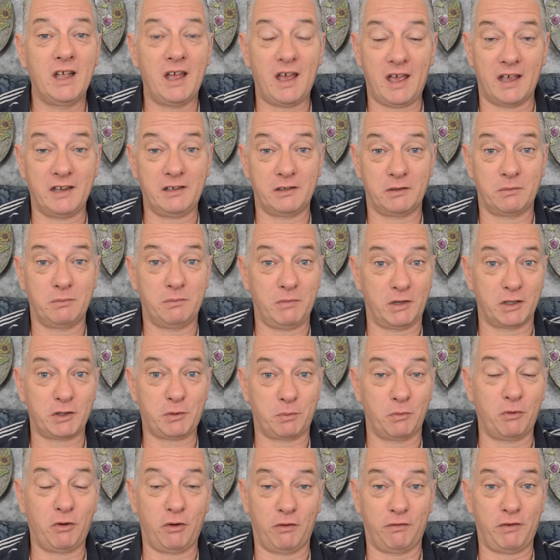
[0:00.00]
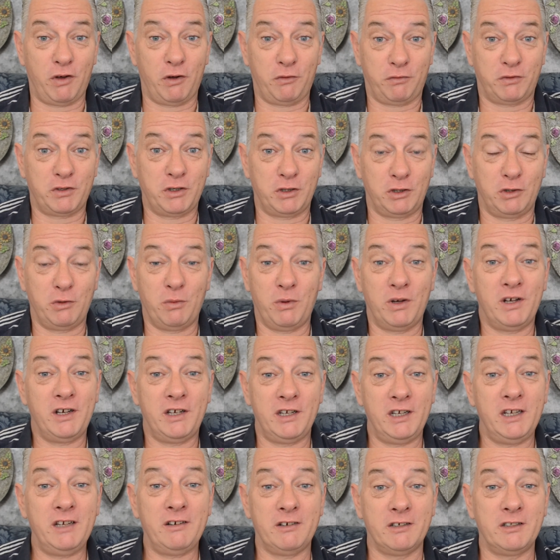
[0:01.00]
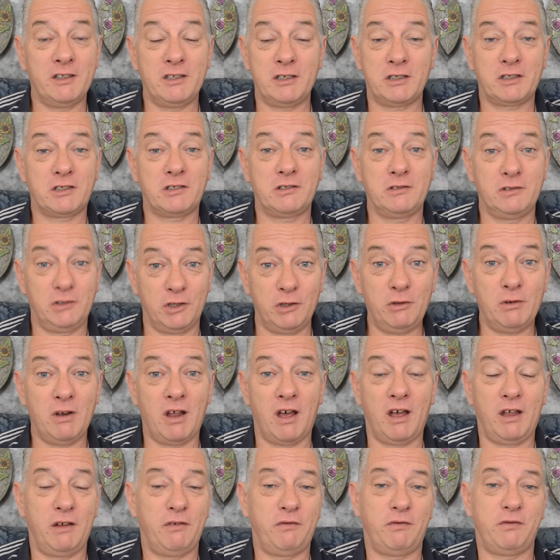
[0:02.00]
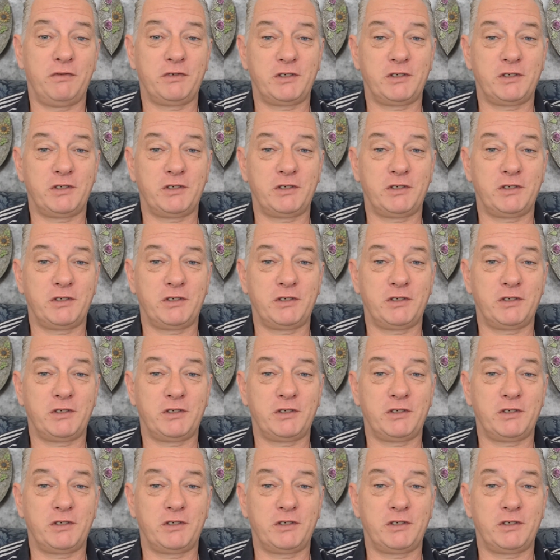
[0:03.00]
and much more evolved than you were here in this new life.